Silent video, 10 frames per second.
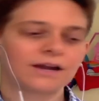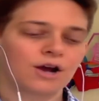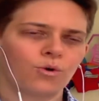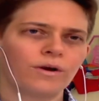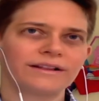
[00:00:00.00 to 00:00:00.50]

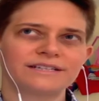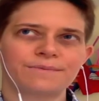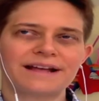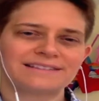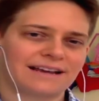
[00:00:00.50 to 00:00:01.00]
Well, it
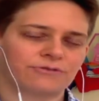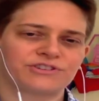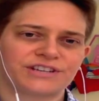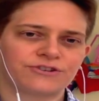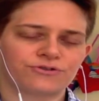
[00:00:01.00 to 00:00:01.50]
depends how
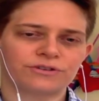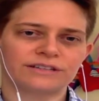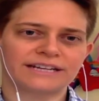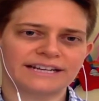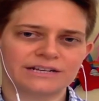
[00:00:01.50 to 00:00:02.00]
central
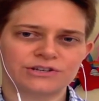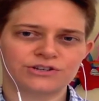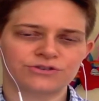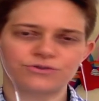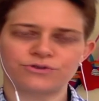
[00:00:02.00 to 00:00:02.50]
it is
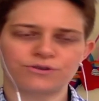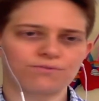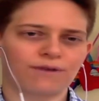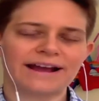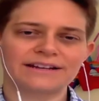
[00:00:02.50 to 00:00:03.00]
to your
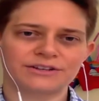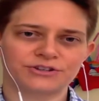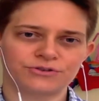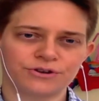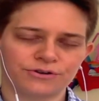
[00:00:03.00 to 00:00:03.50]
brand and
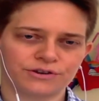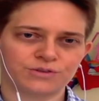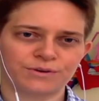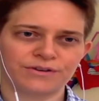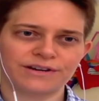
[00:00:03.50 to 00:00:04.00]
to your
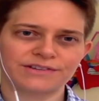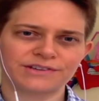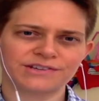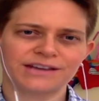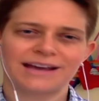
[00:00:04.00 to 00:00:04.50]

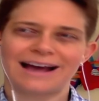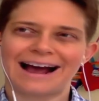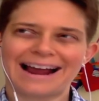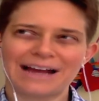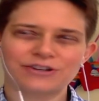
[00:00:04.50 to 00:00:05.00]
experiences.
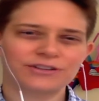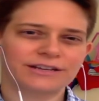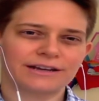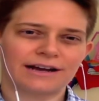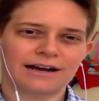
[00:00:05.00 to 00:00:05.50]
I
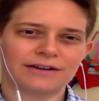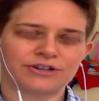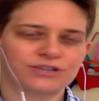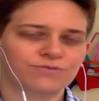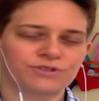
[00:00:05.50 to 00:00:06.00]
actually
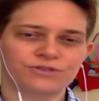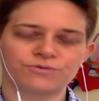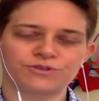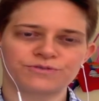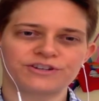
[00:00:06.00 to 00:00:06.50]
just
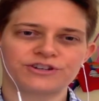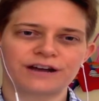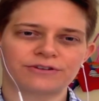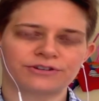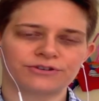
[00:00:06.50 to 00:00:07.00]
was reached
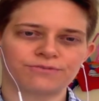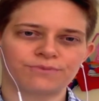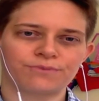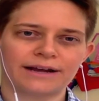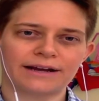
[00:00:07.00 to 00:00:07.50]
out to
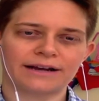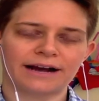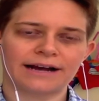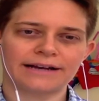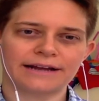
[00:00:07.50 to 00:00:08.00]
by a
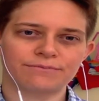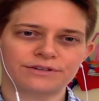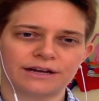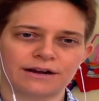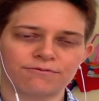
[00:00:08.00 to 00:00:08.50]
guy
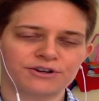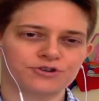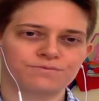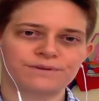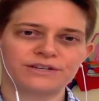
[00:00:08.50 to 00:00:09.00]
named
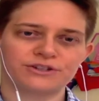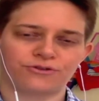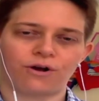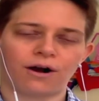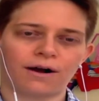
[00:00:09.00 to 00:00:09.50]
Richard B.
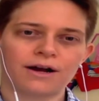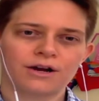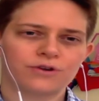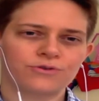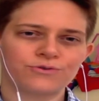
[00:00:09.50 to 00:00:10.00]
Strong,
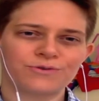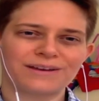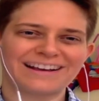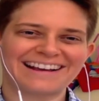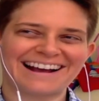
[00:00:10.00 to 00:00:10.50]
who
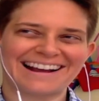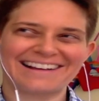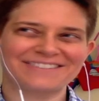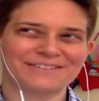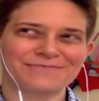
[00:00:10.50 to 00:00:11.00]

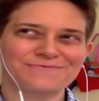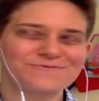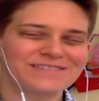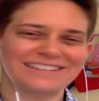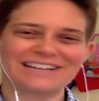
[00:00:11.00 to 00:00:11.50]
is
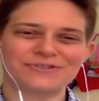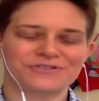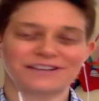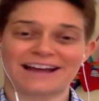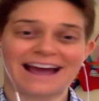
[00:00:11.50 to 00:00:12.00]
really
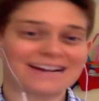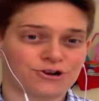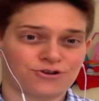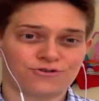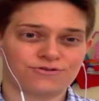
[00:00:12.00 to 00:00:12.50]
interesting. I
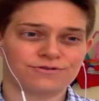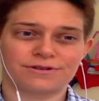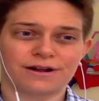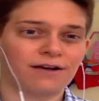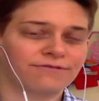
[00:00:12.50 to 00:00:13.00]
hadn't
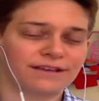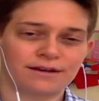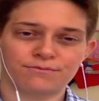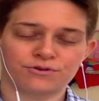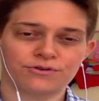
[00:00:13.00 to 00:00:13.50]
heard of
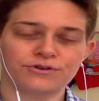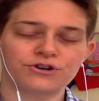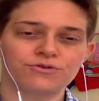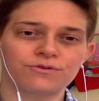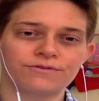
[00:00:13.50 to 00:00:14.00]
him or
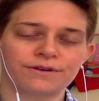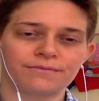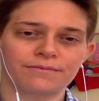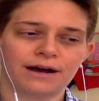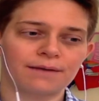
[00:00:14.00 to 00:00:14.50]
knew of
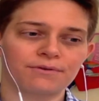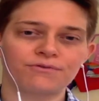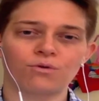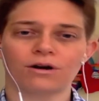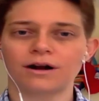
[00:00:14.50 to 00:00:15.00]
him
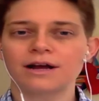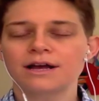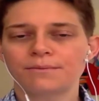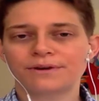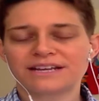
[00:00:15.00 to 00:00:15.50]
before,
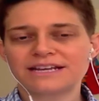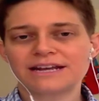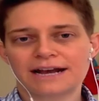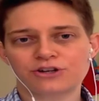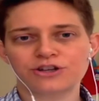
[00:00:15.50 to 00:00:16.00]
but he
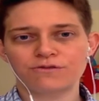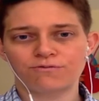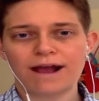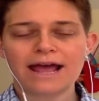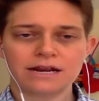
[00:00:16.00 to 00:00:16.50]
had actually
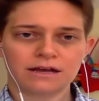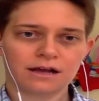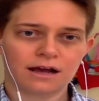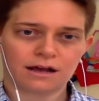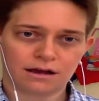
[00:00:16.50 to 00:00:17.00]
read
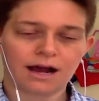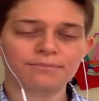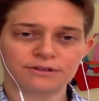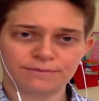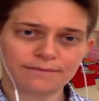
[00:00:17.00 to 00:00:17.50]
a
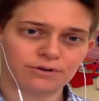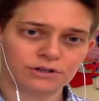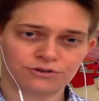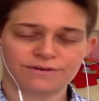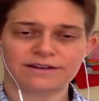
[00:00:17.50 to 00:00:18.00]
couple of my
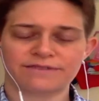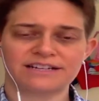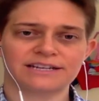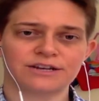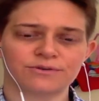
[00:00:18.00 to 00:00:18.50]
books,
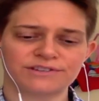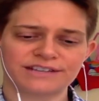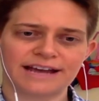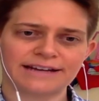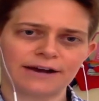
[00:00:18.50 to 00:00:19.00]
Reinventing You and
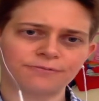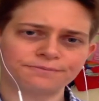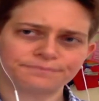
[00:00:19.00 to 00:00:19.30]
Stand Out,